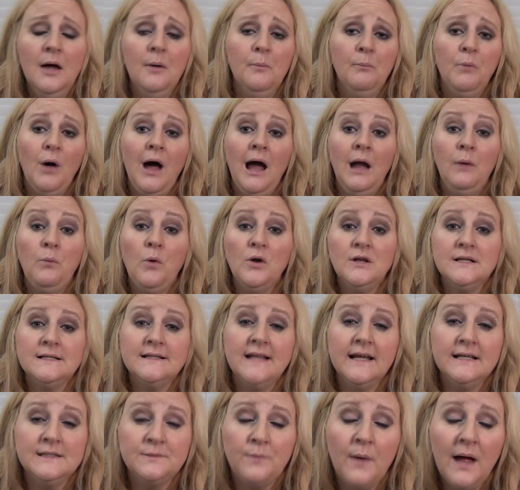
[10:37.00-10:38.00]
What I want to
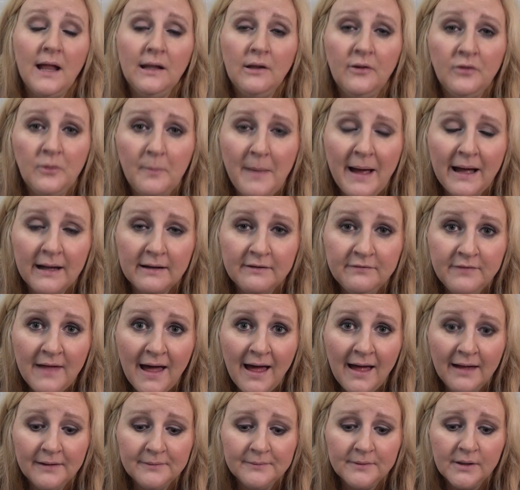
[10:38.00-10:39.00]
say as well on the back of
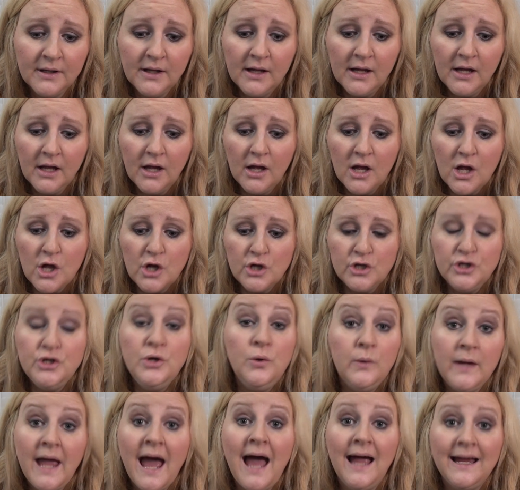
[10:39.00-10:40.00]
that,
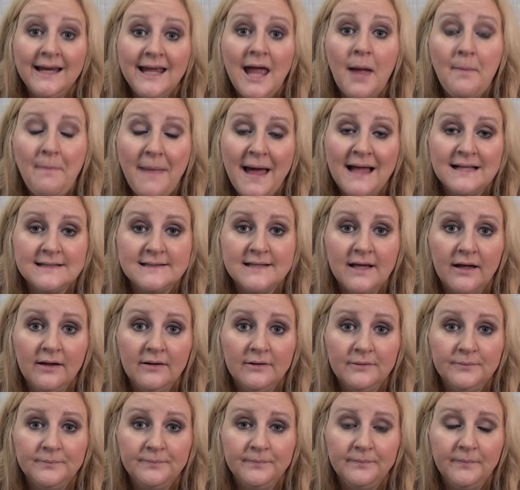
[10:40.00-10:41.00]
you can get better.
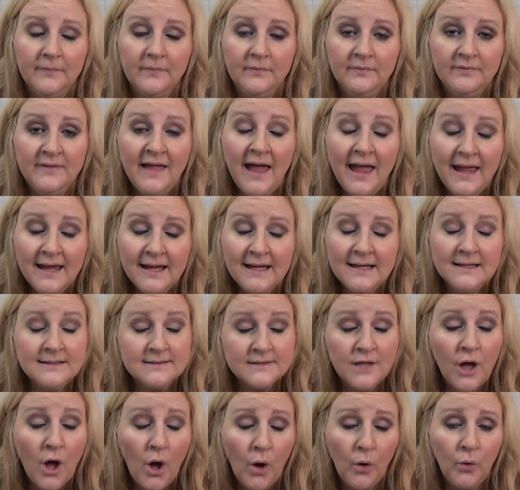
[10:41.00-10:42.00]
There
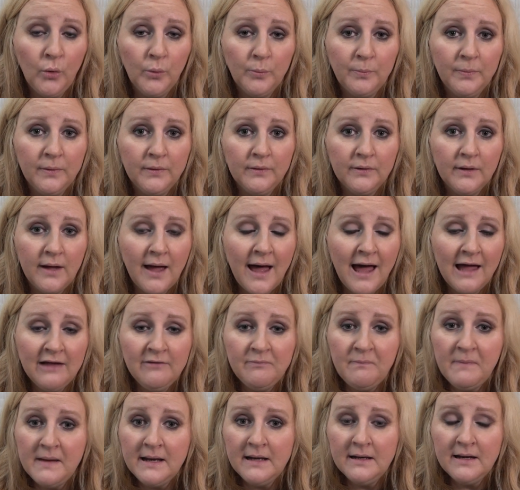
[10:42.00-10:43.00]
is hope.
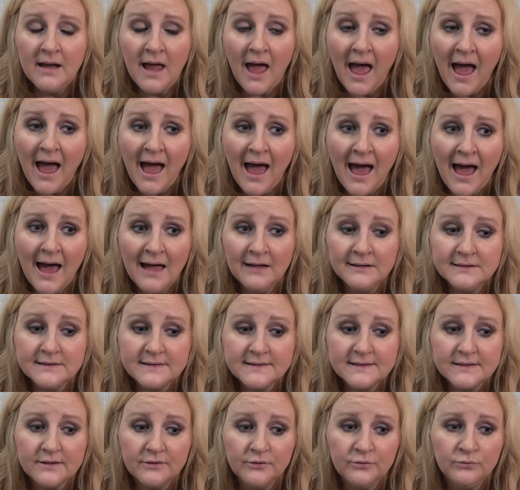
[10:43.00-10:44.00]
I've been
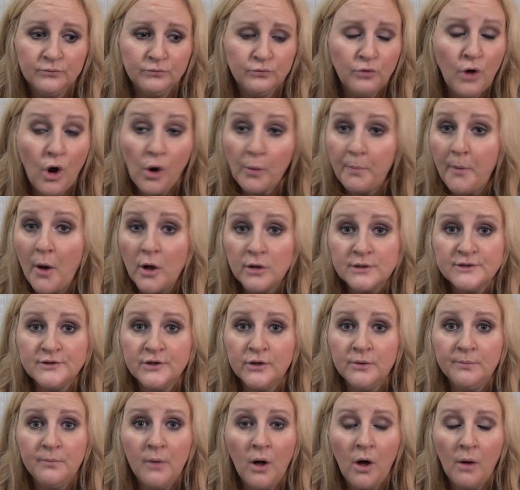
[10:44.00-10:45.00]
at rock
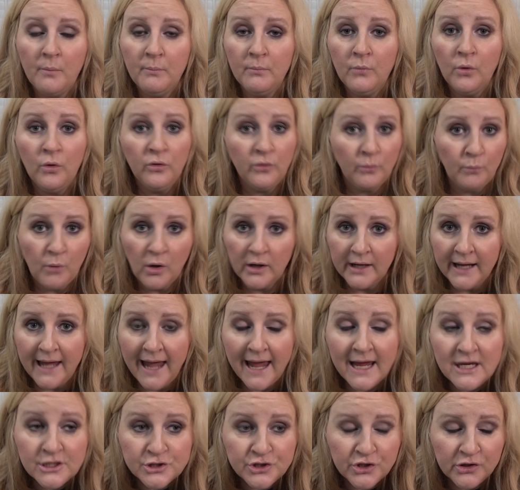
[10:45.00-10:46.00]
bottom on more than one
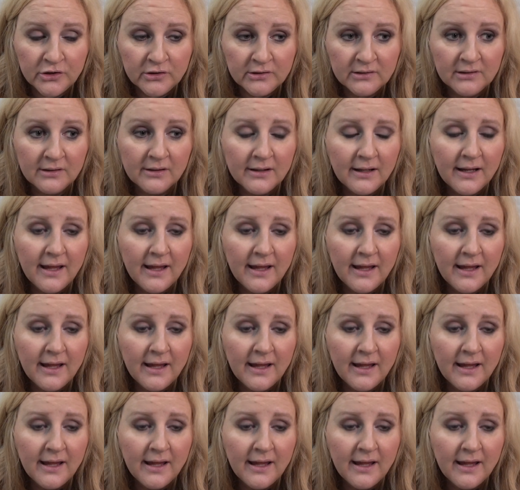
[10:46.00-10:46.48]
occasion,